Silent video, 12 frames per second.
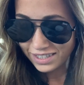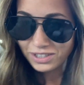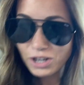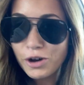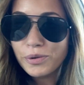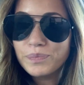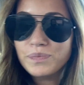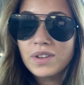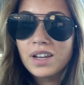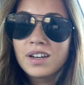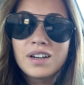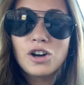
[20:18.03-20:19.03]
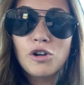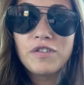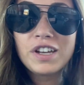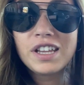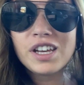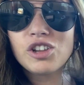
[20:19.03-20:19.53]
So
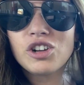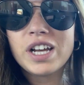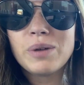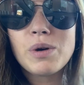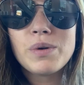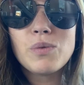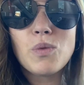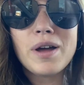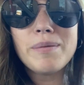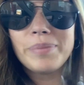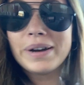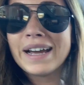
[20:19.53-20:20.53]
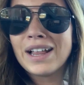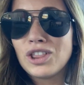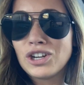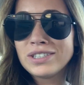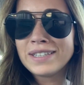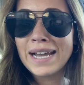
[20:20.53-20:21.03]
hopefully they look like what we want, but it
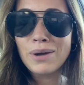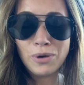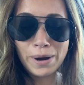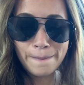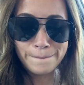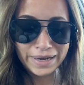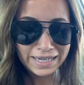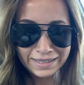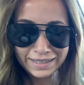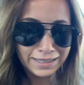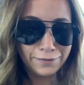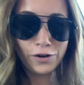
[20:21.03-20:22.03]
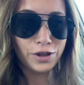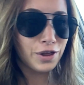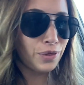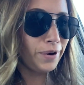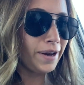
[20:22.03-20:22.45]
looks like we're in business for the $3